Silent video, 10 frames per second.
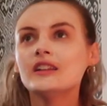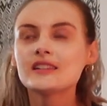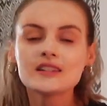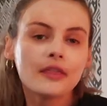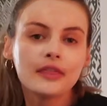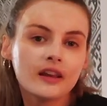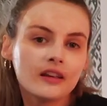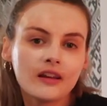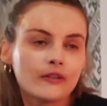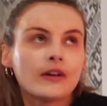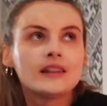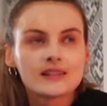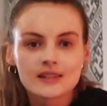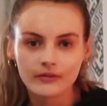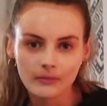there's nothing
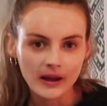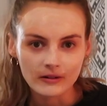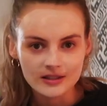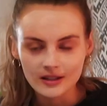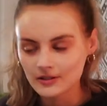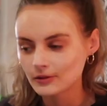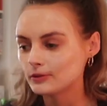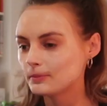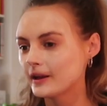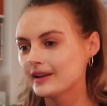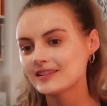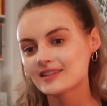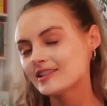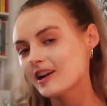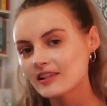offensive about it at all, but
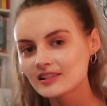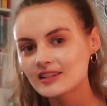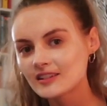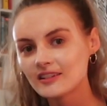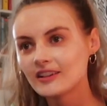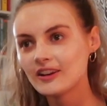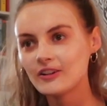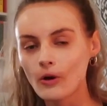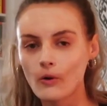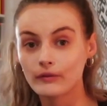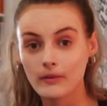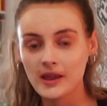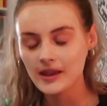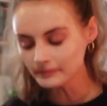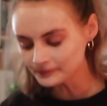it's just not for
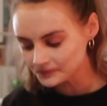me.